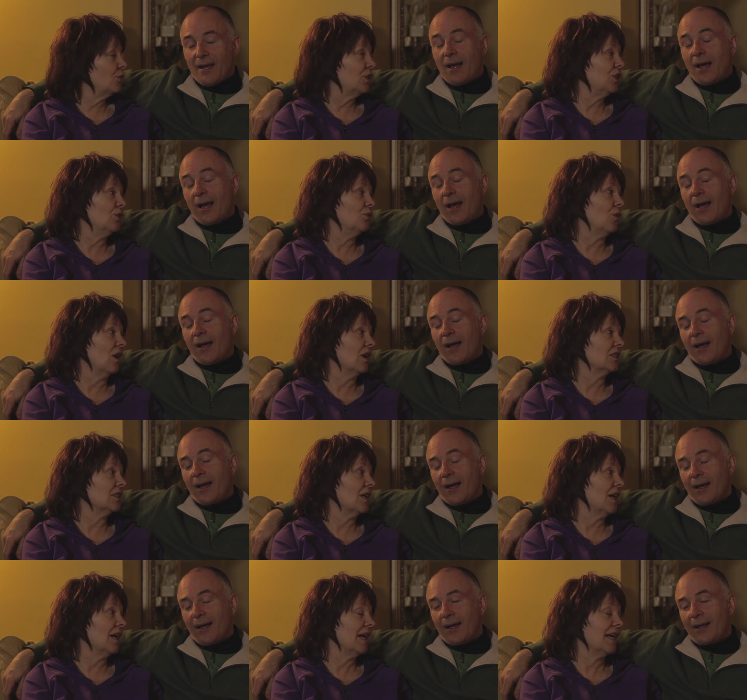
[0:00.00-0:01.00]
Speaker 1: what you want.
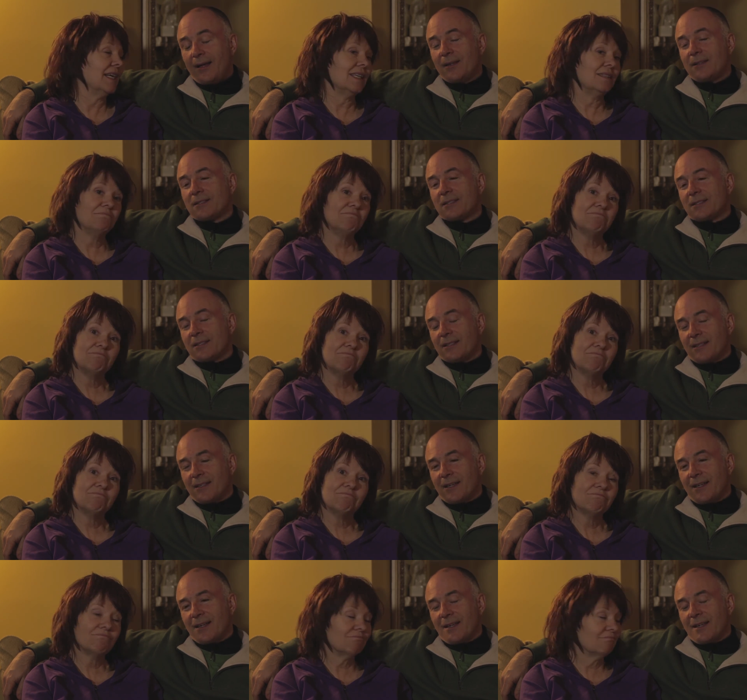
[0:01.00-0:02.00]
I
Speaker 2: here's
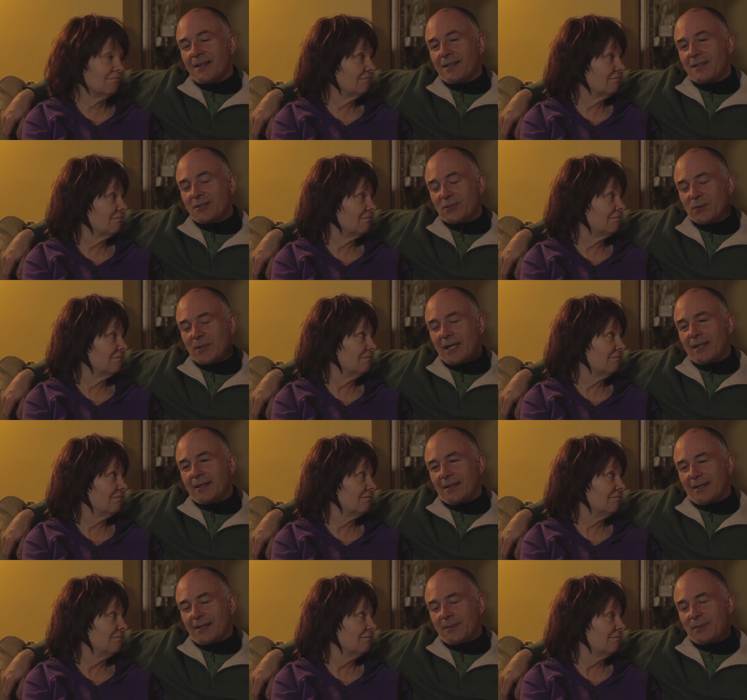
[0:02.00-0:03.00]
here's what I
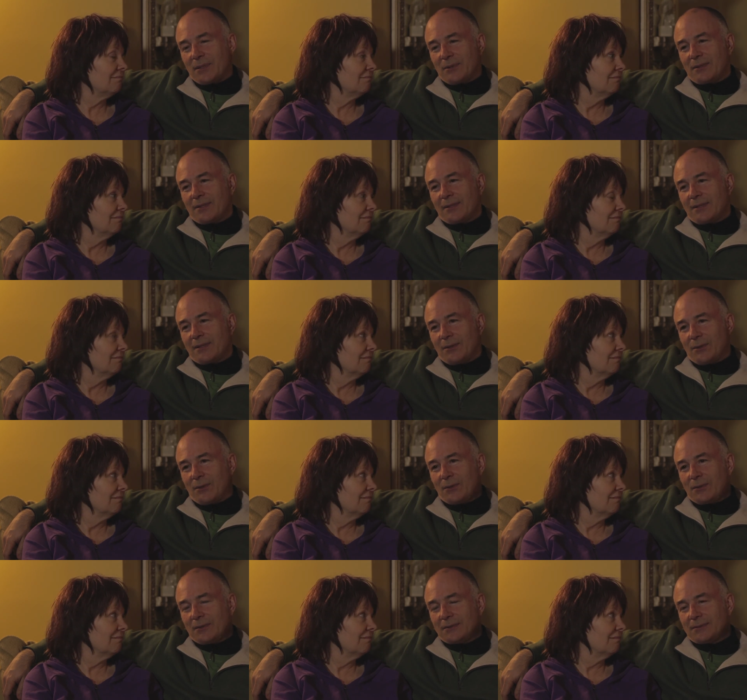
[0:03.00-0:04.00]
think about the
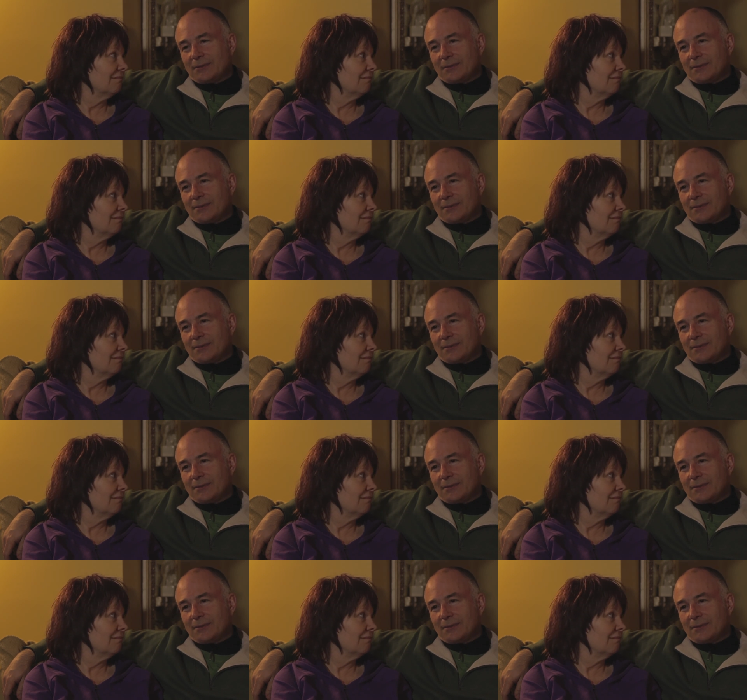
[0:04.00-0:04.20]
whole